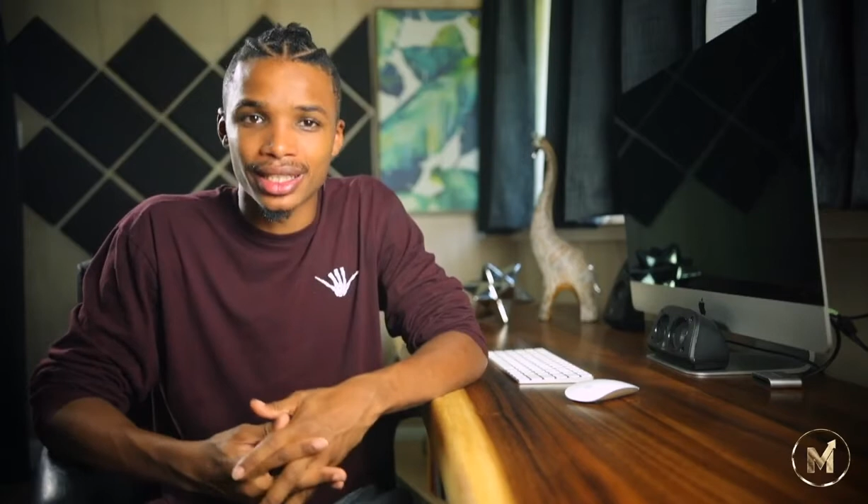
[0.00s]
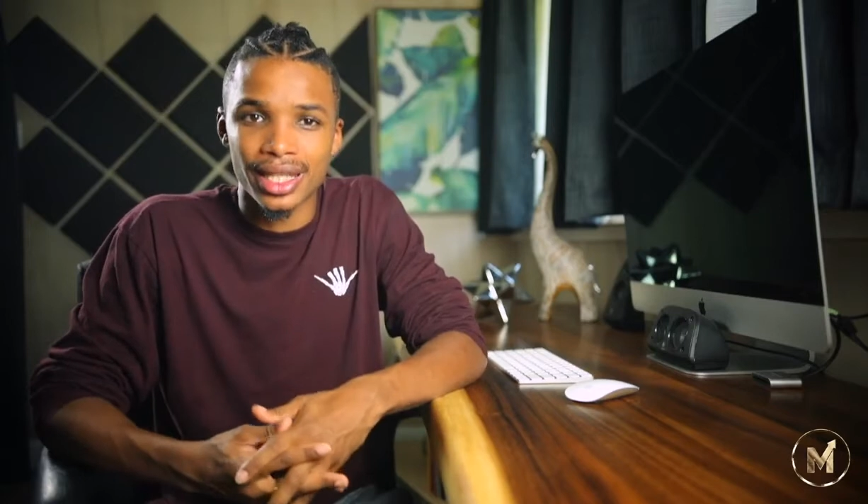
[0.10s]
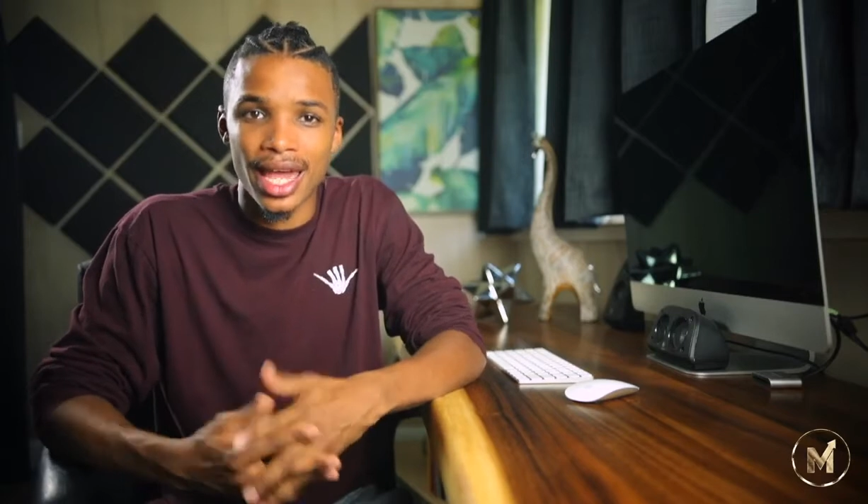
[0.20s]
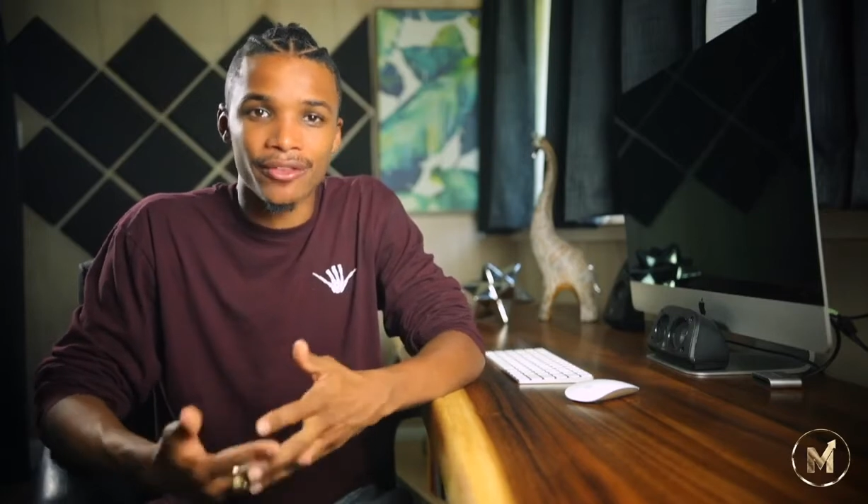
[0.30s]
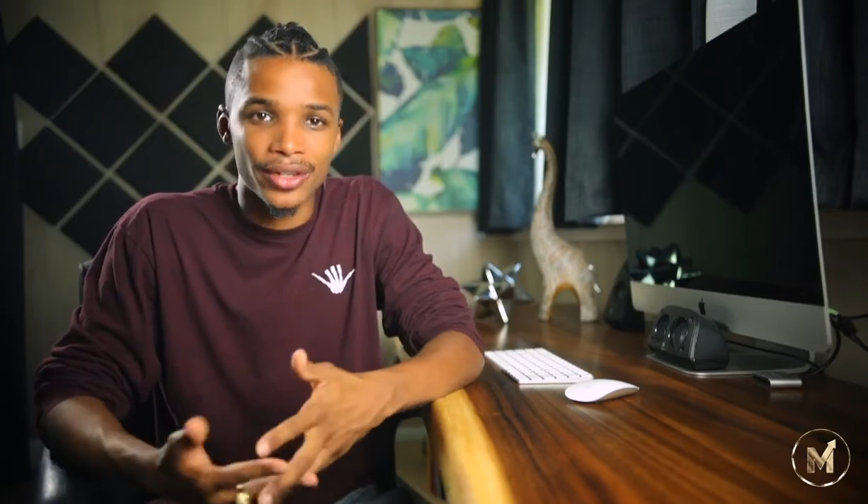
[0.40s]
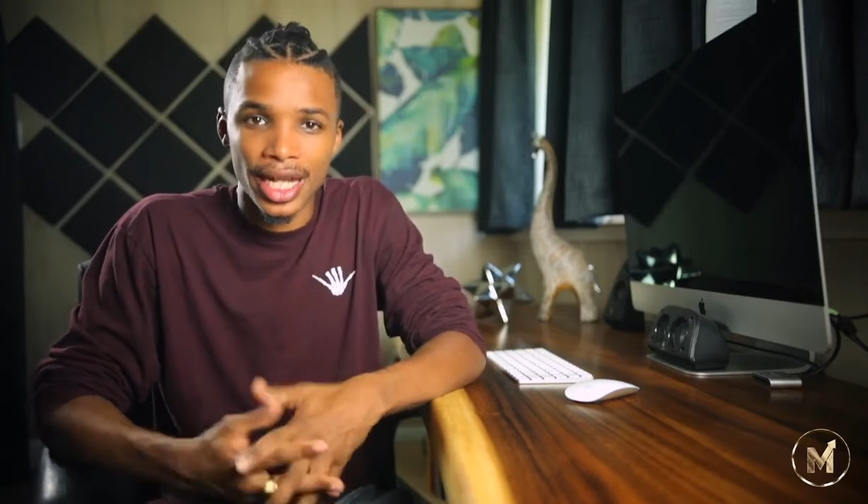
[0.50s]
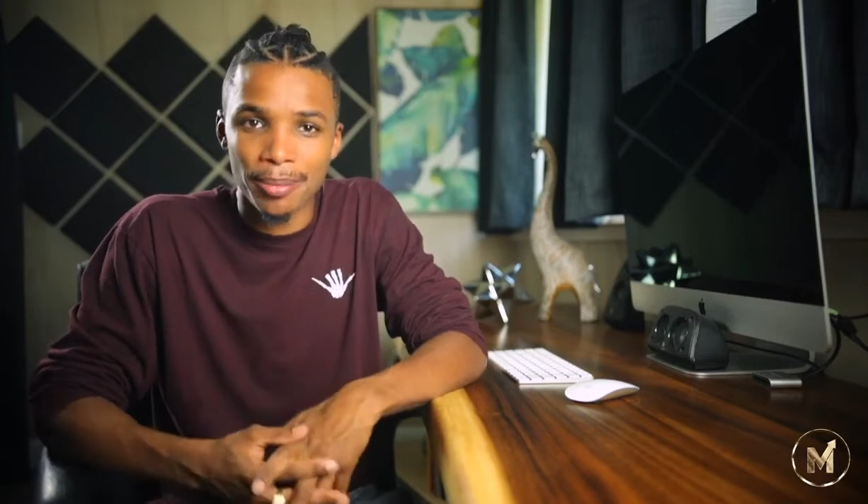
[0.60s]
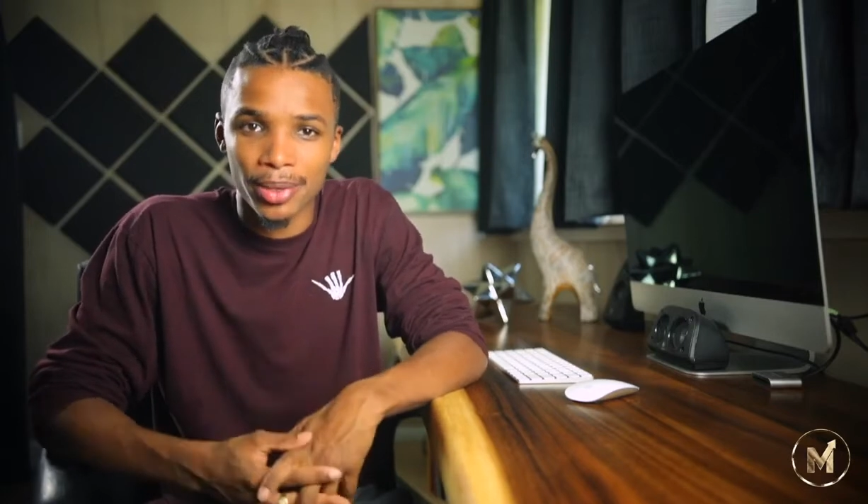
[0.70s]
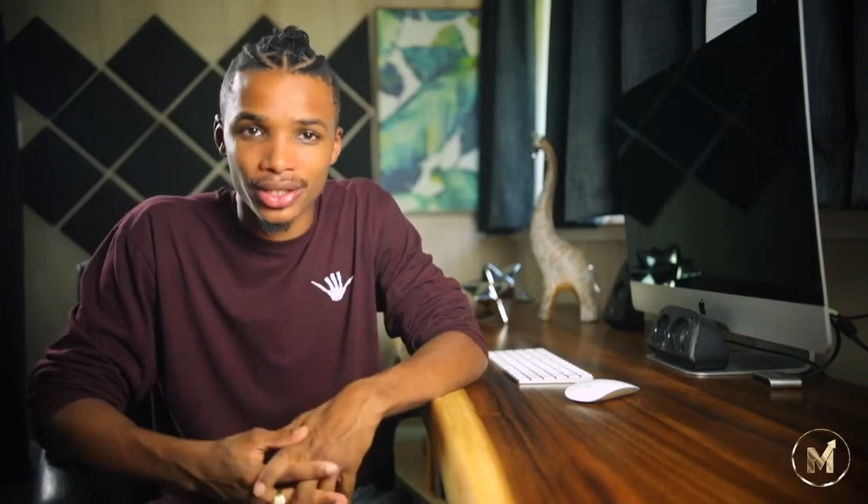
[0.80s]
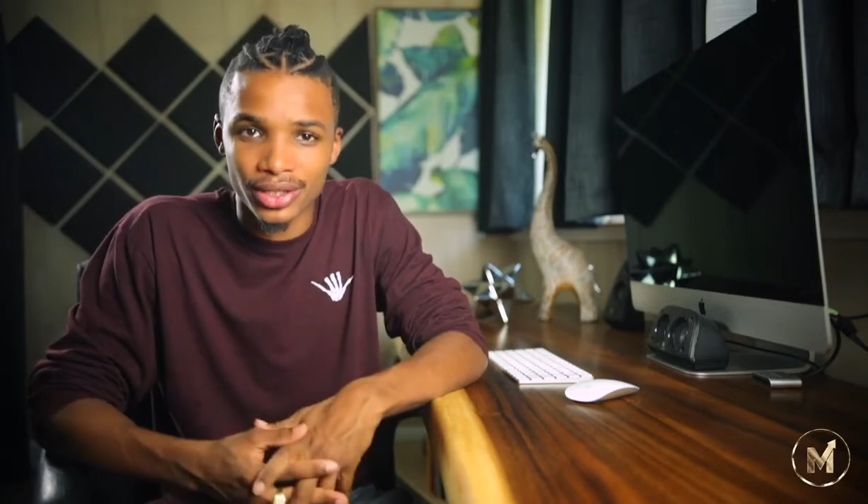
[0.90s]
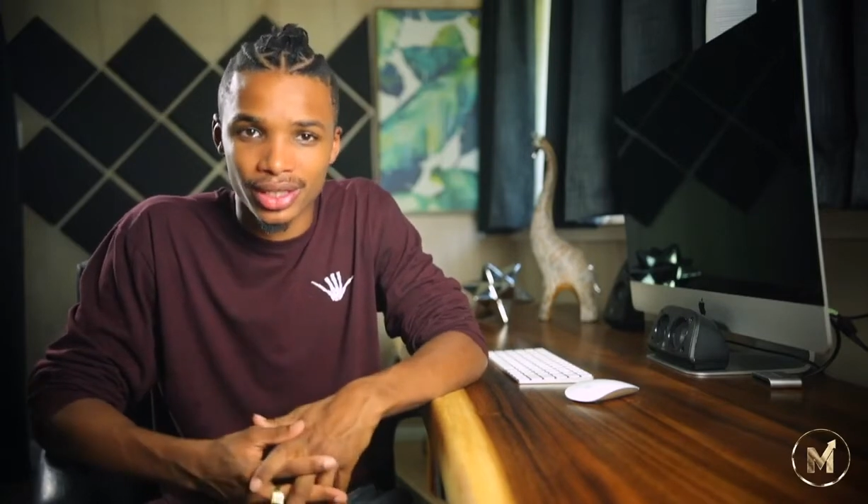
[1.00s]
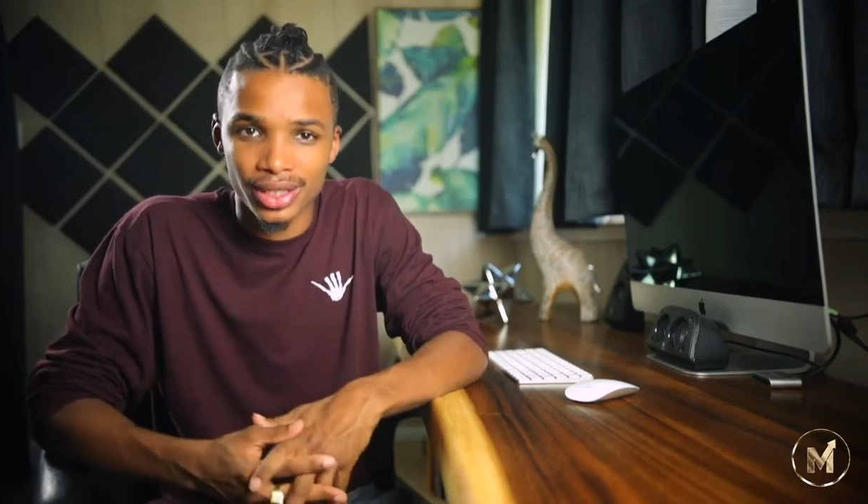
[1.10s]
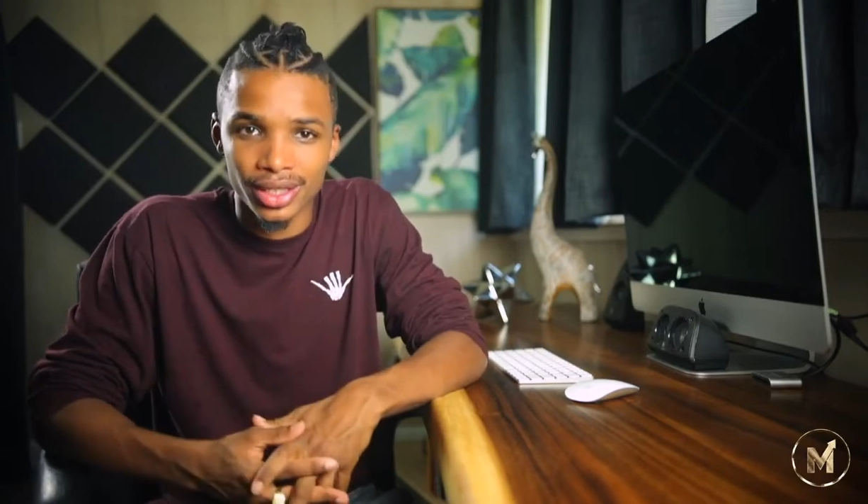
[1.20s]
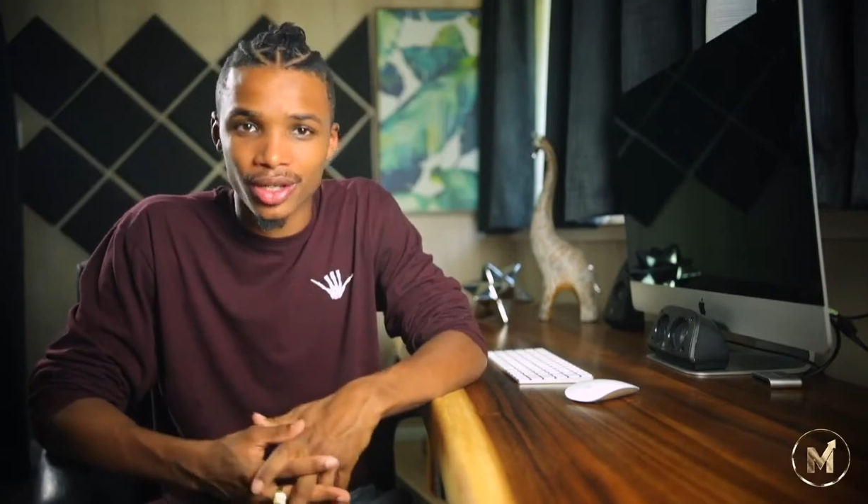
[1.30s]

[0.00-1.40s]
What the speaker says: to the everyday person.